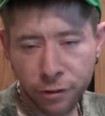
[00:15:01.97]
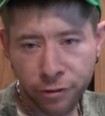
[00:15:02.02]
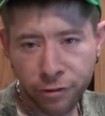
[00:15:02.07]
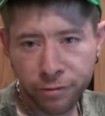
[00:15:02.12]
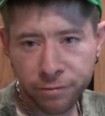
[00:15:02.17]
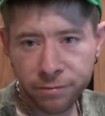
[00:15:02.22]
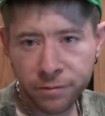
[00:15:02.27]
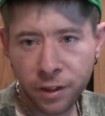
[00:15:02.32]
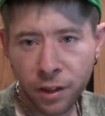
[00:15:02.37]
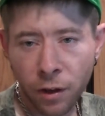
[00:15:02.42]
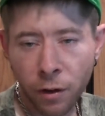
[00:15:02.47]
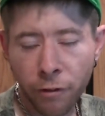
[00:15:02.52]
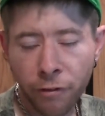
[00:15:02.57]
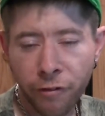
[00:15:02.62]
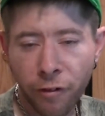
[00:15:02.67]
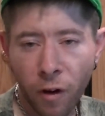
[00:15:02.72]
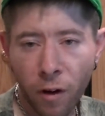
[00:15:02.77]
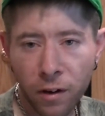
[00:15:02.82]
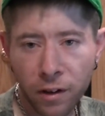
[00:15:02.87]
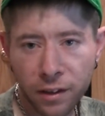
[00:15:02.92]
a
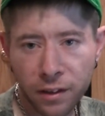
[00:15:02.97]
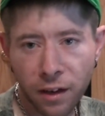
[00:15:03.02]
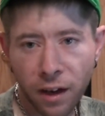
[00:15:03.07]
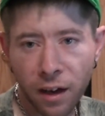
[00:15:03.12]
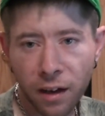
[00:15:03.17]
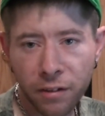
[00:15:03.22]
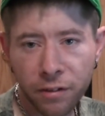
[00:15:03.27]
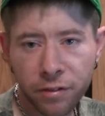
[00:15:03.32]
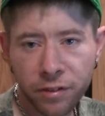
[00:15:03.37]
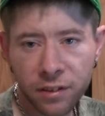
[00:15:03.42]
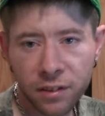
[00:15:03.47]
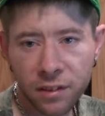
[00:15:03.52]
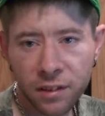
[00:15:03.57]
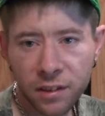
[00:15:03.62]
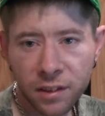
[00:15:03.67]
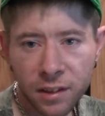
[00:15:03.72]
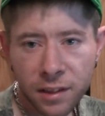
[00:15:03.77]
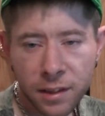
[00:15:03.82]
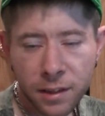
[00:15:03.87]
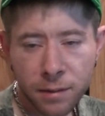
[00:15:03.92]
falling knife.
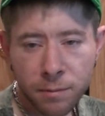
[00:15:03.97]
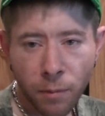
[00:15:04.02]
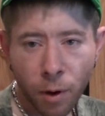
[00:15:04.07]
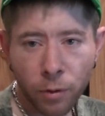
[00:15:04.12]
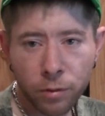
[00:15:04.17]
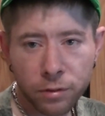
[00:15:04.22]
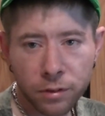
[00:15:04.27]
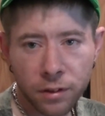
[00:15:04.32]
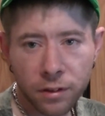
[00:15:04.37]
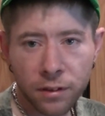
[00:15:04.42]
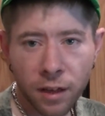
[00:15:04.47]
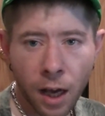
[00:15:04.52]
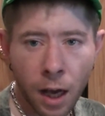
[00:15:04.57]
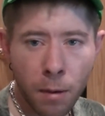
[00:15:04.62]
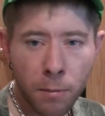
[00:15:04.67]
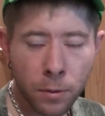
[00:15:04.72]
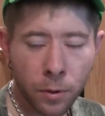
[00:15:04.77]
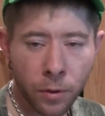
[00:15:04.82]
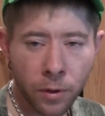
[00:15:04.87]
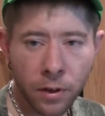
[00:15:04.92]
Most of the
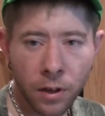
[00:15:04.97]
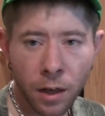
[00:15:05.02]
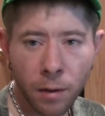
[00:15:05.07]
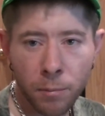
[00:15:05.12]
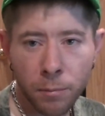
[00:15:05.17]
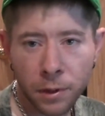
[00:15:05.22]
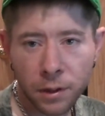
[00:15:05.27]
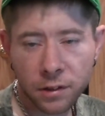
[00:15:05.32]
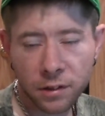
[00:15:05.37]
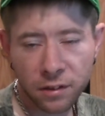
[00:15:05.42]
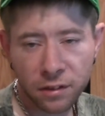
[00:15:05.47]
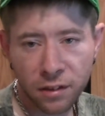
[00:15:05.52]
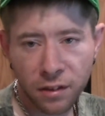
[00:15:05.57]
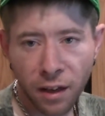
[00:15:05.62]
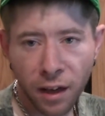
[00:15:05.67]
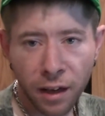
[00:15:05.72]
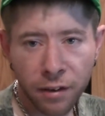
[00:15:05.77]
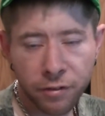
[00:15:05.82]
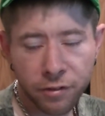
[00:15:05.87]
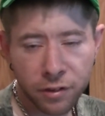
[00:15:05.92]
time, you'll end up missing the
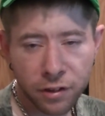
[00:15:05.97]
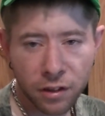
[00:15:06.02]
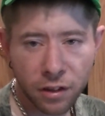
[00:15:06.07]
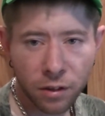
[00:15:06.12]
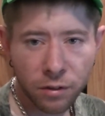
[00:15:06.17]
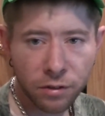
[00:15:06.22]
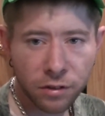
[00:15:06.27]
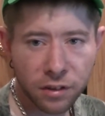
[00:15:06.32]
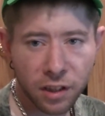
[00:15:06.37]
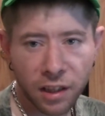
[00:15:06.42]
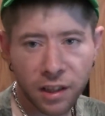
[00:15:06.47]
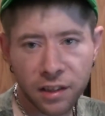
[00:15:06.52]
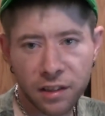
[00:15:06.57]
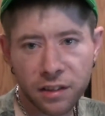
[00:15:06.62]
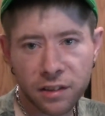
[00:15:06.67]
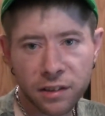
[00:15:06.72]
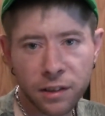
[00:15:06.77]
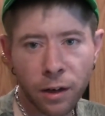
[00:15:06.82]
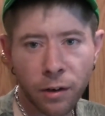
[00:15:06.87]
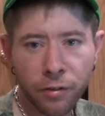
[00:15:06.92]
knife and sticking
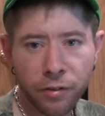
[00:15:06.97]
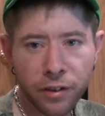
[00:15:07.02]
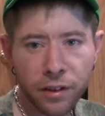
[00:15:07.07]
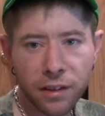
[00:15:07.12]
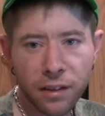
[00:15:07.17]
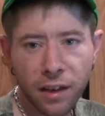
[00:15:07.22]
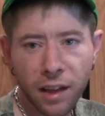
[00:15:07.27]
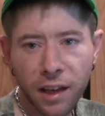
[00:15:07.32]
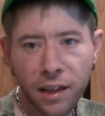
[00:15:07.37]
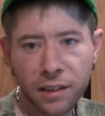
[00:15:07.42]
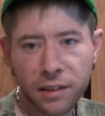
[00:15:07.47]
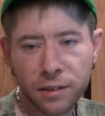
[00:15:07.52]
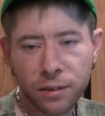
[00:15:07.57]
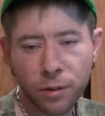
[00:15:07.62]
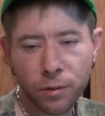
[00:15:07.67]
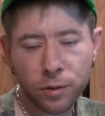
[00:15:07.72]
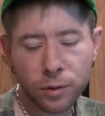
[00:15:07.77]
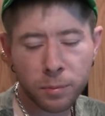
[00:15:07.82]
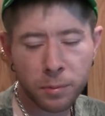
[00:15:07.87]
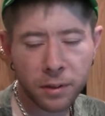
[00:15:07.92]
yourself in the leg,
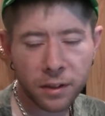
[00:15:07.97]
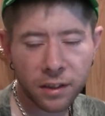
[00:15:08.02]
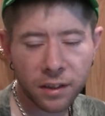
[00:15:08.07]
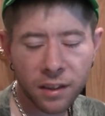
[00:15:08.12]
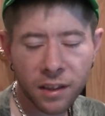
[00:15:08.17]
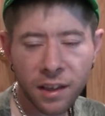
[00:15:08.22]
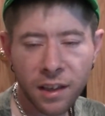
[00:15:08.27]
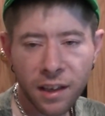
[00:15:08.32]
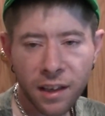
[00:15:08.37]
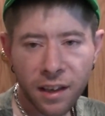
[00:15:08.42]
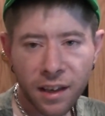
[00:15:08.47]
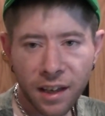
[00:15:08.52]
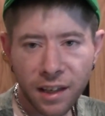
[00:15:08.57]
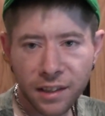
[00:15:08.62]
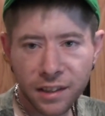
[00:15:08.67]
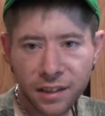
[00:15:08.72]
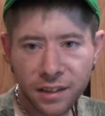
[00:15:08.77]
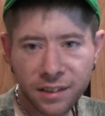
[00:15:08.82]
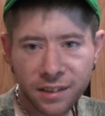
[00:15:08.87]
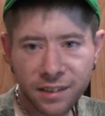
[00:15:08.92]
so to speak.
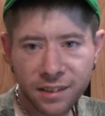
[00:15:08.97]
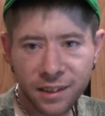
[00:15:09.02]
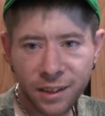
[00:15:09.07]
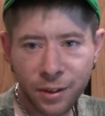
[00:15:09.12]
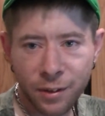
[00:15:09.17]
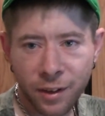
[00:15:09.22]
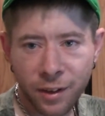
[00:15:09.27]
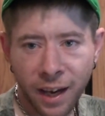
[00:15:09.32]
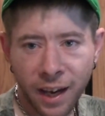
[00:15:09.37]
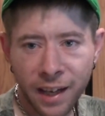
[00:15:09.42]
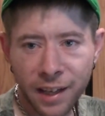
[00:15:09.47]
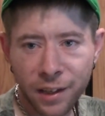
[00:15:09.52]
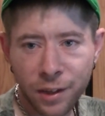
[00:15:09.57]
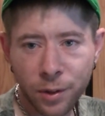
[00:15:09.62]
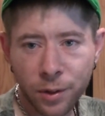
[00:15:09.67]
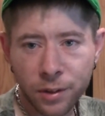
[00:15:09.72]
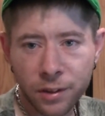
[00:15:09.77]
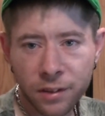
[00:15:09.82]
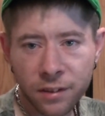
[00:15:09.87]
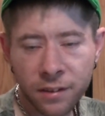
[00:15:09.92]
You can't
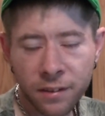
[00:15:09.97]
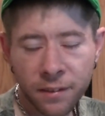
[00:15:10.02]
do it.